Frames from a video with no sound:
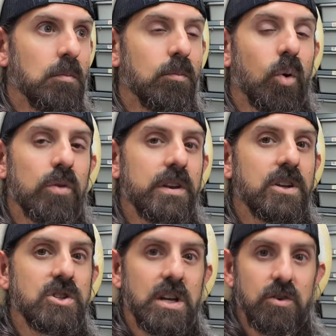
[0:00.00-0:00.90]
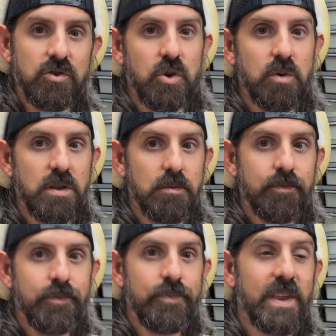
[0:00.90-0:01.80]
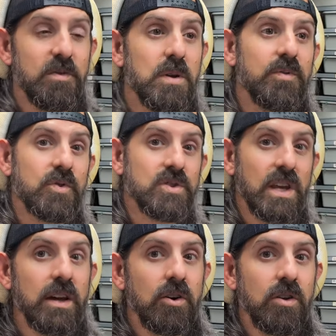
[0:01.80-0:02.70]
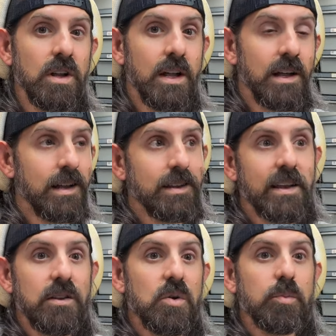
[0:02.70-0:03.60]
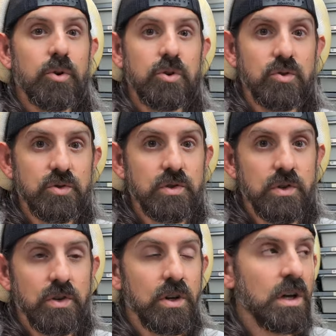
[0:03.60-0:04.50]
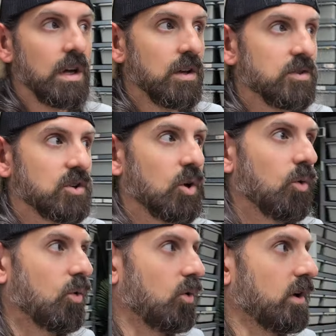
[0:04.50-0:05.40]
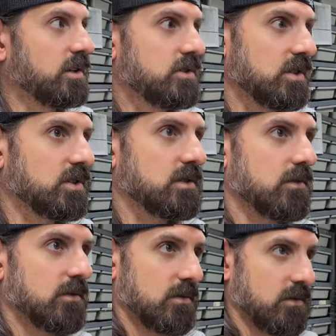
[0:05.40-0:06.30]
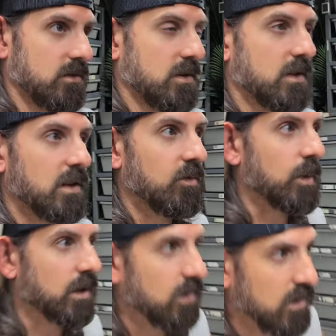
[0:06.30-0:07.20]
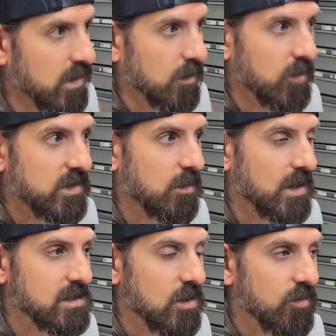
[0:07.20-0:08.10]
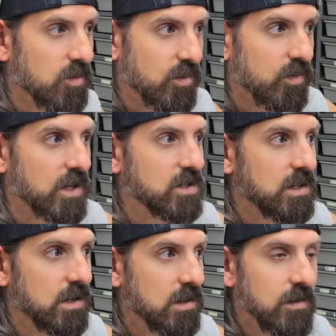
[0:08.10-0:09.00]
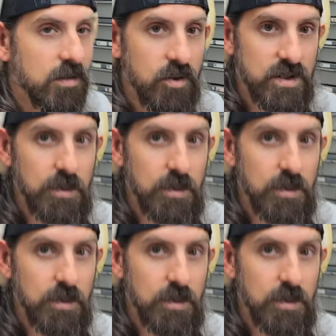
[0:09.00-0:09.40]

more than a gene or two in them that have been for sale, let alone produced? So it's just, I love I'm seeing myself in a reflection here. I love it. It looks